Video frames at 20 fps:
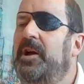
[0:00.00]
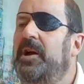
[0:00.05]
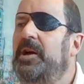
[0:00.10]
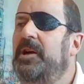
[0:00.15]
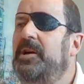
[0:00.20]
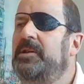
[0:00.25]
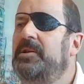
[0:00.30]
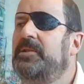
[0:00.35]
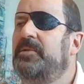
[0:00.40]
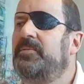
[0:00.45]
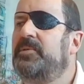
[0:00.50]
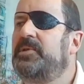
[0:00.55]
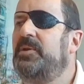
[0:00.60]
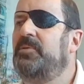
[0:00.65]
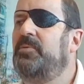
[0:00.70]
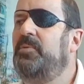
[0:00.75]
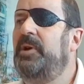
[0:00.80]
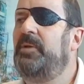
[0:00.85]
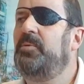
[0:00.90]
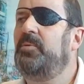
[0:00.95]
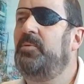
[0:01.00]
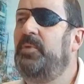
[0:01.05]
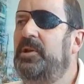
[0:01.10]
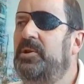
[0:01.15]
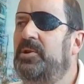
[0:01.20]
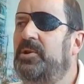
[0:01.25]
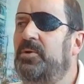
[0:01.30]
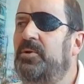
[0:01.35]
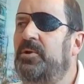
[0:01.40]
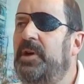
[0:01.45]
And so
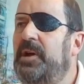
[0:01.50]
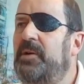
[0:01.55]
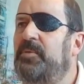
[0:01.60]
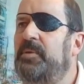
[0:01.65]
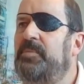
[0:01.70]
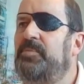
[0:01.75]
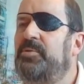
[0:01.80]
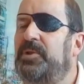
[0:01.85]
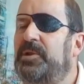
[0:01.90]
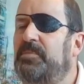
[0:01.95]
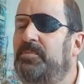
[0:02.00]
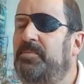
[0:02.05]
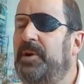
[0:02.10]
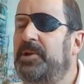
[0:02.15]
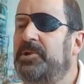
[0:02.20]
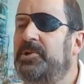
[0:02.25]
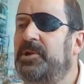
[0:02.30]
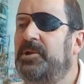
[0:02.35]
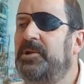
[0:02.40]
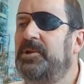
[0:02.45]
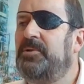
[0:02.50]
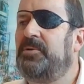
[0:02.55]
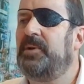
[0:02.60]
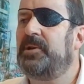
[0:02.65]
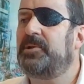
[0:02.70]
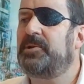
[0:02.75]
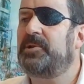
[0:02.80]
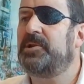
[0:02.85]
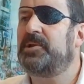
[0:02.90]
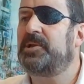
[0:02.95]
we do that. We put the budget
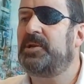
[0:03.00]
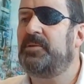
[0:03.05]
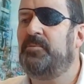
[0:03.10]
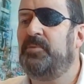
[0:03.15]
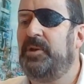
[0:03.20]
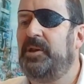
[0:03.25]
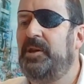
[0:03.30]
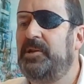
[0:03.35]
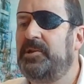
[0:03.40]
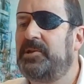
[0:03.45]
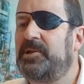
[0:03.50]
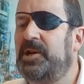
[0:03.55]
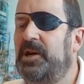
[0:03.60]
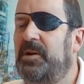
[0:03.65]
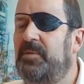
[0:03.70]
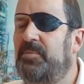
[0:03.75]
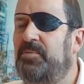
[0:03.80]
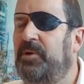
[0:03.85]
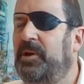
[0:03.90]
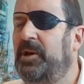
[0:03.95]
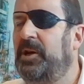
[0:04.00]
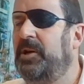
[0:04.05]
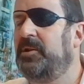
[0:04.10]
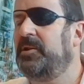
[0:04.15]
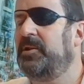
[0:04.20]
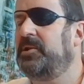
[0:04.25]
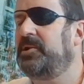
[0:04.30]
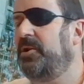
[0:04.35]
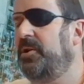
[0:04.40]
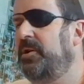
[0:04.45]
into our system. We then start bringing
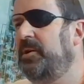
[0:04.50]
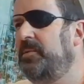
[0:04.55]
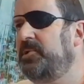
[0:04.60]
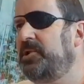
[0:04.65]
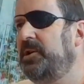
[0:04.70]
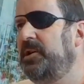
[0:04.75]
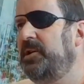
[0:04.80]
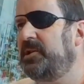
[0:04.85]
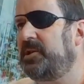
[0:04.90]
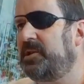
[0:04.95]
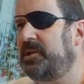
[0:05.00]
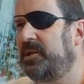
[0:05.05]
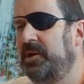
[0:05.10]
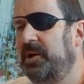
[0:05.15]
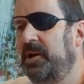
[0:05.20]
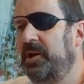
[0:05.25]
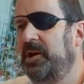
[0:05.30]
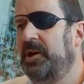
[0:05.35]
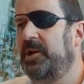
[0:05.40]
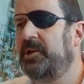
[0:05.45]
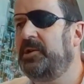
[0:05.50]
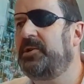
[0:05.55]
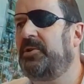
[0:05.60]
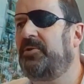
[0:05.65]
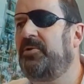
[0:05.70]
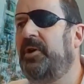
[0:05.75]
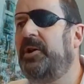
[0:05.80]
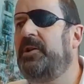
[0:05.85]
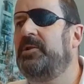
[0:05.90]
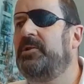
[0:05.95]
in the timesheets,
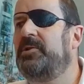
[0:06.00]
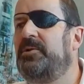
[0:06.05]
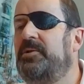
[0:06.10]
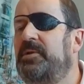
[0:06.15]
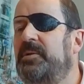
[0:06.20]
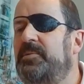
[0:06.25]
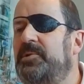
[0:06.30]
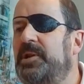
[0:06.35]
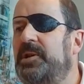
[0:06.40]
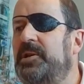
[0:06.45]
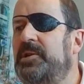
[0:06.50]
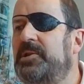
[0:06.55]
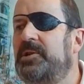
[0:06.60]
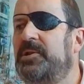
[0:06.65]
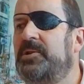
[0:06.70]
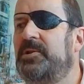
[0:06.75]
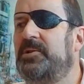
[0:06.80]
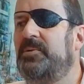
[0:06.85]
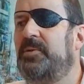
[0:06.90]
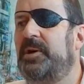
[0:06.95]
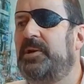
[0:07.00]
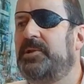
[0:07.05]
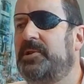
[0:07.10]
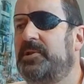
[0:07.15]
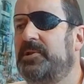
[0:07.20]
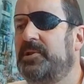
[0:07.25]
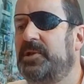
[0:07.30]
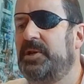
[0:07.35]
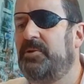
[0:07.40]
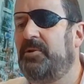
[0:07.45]
integrated timesheets into
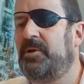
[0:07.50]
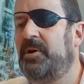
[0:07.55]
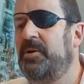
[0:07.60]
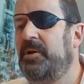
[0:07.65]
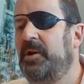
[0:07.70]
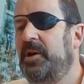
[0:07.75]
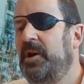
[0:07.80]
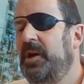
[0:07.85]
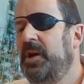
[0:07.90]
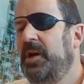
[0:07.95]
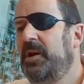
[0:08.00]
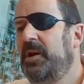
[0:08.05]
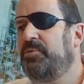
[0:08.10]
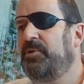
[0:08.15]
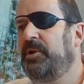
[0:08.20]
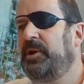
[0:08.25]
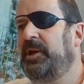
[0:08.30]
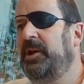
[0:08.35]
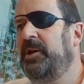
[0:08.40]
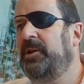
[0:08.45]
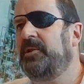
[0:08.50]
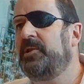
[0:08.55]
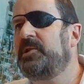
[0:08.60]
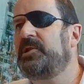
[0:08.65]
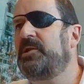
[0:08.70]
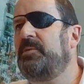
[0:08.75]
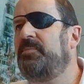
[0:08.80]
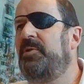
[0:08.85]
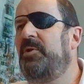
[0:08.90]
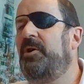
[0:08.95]
us and Xero, bringing in the
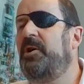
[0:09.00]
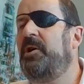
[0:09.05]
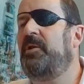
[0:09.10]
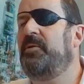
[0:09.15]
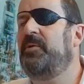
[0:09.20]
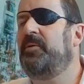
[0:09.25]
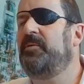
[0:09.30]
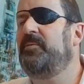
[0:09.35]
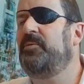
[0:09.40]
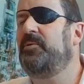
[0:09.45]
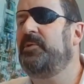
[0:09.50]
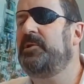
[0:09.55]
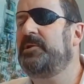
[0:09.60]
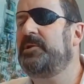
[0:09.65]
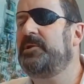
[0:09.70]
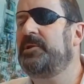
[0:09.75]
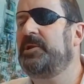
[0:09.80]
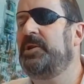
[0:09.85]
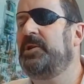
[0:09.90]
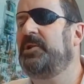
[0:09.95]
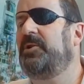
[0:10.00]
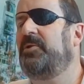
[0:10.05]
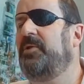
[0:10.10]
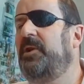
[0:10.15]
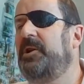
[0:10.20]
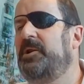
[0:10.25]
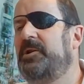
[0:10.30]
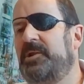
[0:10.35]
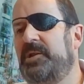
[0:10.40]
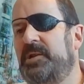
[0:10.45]
supplier invoices
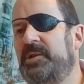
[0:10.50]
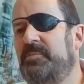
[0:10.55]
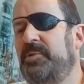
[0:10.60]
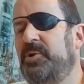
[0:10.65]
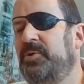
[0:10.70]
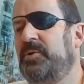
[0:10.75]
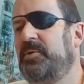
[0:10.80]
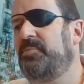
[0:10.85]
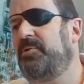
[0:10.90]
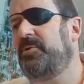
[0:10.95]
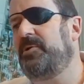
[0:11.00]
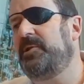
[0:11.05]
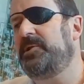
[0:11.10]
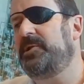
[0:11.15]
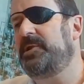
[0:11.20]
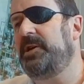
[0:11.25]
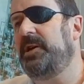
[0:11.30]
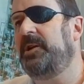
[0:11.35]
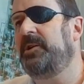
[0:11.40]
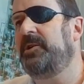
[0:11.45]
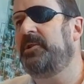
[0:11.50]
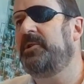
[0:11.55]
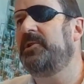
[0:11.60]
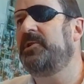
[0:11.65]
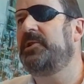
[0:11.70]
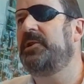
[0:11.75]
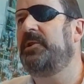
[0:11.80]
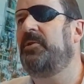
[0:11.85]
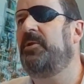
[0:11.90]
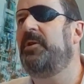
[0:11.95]
integrated into Builda Price and
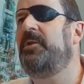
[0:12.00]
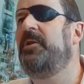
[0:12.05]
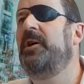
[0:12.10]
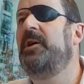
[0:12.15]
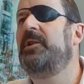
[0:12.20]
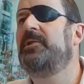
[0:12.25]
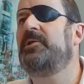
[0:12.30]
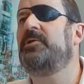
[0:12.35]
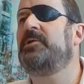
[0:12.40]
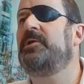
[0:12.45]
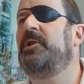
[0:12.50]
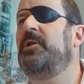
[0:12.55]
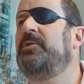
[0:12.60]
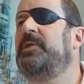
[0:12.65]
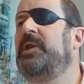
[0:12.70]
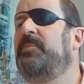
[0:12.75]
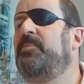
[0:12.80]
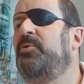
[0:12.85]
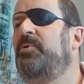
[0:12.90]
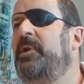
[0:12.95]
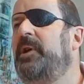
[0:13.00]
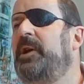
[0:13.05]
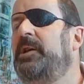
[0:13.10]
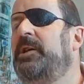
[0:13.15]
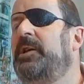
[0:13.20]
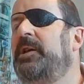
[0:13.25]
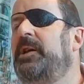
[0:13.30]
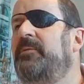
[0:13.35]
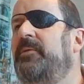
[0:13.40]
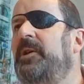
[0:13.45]
into Xero. So there's no double
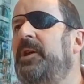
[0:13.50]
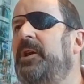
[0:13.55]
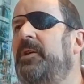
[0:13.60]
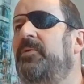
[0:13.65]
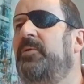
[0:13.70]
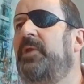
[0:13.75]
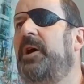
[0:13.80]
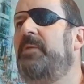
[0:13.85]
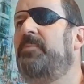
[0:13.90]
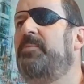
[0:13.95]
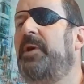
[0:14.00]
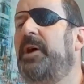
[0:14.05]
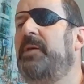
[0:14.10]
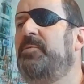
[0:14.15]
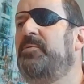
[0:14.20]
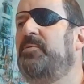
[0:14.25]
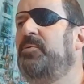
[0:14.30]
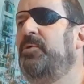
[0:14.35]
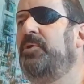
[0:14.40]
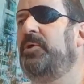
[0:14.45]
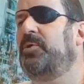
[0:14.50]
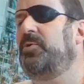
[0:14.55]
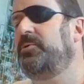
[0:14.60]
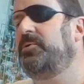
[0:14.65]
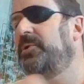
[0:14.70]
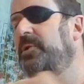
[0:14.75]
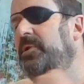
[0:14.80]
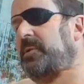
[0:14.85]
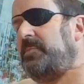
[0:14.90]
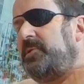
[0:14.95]
handling of any of that paperwork
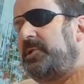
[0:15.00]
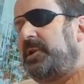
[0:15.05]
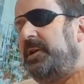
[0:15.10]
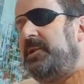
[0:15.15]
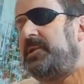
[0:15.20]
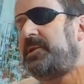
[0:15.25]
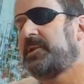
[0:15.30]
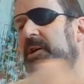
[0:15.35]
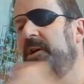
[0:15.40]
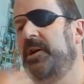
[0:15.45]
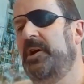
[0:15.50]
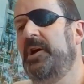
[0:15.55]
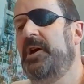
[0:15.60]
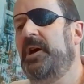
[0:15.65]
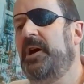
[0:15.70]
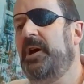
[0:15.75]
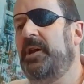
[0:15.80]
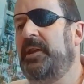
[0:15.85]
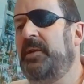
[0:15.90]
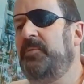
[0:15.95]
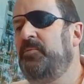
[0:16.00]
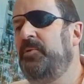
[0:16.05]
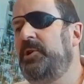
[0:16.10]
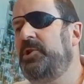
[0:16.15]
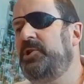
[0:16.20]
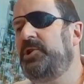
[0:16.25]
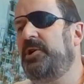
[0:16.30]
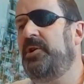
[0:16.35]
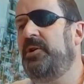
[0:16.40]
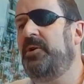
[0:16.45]
or timesheets. And then
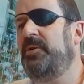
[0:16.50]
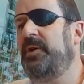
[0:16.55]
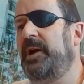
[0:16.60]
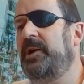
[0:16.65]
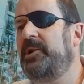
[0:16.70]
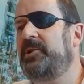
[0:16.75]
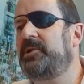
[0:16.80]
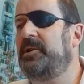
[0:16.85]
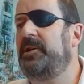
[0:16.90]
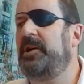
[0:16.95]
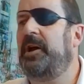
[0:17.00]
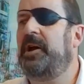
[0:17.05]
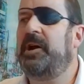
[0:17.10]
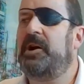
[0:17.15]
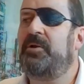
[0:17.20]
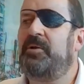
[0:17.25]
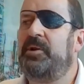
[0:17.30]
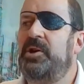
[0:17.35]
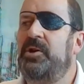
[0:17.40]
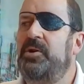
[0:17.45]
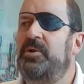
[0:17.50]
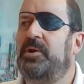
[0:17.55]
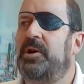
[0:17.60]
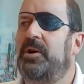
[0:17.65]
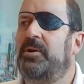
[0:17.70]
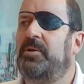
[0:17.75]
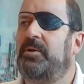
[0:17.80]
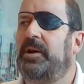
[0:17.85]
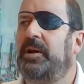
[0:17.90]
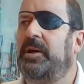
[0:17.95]
we show actually how are you
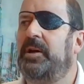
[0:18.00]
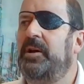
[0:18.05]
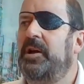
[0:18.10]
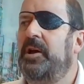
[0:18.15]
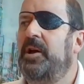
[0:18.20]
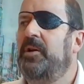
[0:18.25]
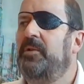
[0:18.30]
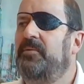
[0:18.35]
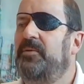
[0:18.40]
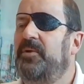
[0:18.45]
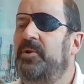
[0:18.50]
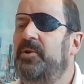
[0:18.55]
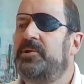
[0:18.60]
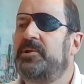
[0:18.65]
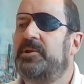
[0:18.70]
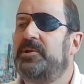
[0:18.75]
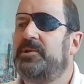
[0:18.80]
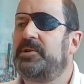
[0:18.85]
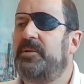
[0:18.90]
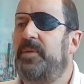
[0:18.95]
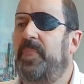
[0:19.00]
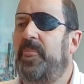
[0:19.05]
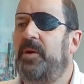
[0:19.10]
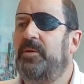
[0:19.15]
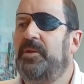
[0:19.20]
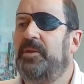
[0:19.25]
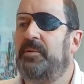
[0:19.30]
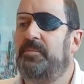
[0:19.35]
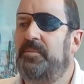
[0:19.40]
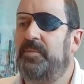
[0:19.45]
going versus
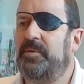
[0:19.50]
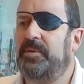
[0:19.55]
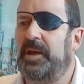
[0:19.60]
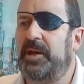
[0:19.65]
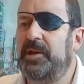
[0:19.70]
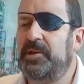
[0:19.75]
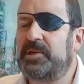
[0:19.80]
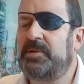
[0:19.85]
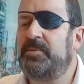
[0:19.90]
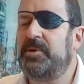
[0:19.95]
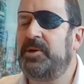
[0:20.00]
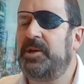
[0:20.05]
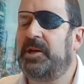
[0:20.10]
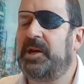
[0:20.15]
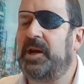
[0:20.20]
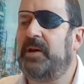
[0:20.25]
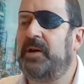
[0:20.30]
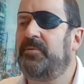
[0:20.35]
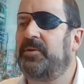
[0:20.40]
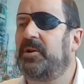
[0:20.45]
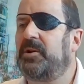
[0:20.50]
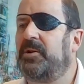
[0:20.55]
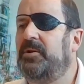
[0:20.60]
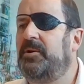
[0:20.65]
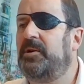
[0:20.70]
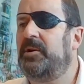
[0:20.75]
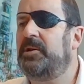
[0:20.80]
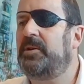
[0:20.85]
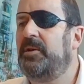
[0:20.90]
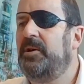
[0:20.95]
the estimate you gave the
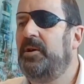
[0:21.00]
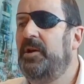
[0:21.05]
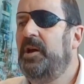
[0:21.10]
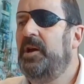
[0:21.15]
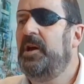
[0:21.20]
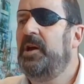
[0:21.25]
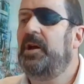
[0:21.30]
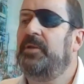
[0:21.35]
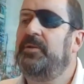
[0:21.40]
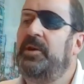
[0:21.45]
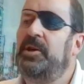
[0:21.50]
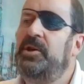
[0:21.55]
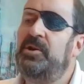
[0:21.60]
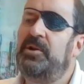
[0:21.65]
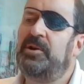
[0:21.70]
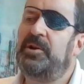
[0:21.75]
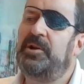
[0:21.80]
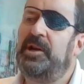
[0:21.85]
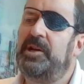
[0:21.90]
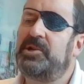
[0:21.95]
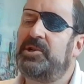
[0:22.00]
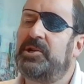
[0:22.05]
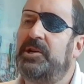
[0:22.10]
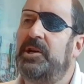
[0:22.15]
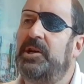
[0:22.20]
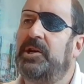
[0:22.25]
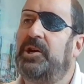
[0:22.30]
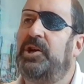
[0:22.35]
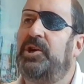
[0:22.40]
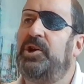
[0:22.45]
client. And then you can
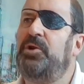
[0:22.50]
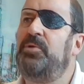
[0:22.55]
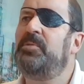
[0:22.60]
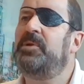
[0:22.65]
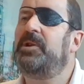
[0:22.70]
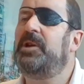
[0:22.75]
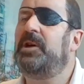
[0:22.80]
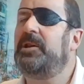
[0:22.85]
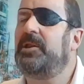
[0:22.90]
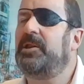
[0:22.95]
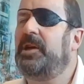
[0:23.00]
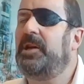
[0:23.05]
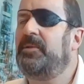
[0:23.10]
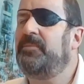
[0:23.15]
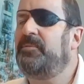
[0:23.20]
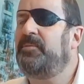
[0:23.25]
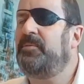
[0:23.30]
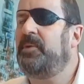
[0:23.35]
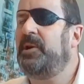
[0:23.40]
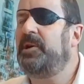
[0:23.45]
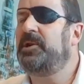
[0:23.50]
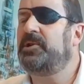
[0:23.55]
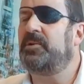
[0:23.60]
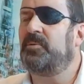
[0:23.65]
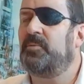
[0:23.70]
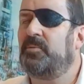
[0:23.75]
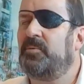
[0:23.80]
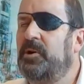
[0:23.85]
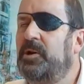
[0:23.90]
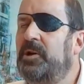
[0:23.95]
actually accumulate that
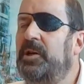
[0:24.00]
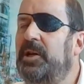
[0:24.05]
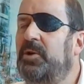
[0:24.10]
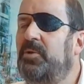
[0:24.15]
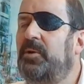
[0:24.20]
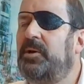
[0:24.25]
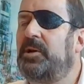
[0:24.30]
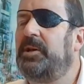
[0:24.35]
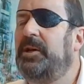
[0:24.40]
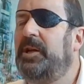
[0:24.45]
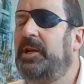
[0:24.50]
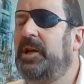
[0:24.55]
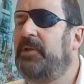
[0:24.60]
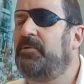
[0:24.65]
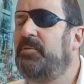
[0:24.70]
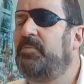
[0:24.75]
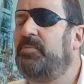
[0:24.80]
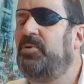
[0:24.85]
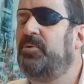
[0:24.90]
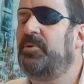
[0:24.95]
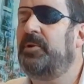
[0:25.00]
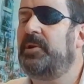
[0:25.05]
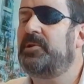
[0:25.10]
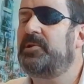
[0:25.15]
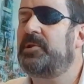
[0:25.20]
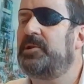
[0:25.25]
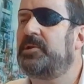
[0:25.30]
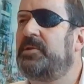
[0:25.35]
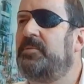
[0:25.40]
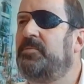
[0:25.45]
information really quickly in our reporting
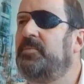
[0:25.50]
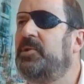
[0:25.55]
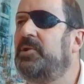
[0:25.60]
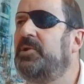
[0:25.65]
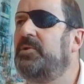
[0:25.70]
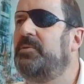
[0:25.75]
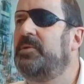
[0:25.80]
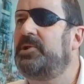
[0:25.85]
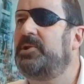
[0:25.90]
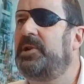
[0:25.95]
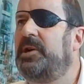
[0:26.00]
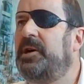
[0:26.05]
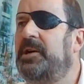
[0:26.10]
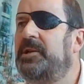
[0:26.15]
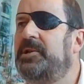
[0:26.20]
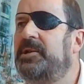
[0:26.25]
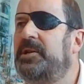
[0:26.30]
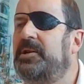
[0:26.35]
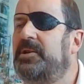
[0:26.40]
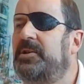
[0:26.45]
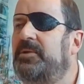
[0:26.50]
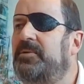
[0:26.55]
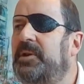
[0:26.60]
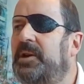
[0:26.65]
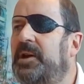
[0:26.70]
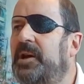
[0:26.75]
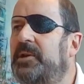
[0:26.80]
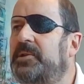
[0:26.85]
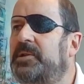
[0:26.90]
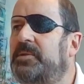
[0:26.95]
system to do a charge out to
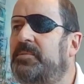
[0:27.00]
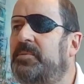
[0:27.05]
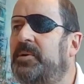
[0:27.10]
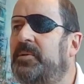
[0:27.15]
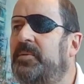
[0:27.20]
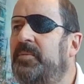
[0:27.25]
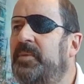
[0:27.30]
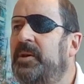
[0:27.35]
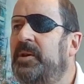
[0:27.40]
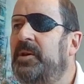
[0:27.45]
a customer.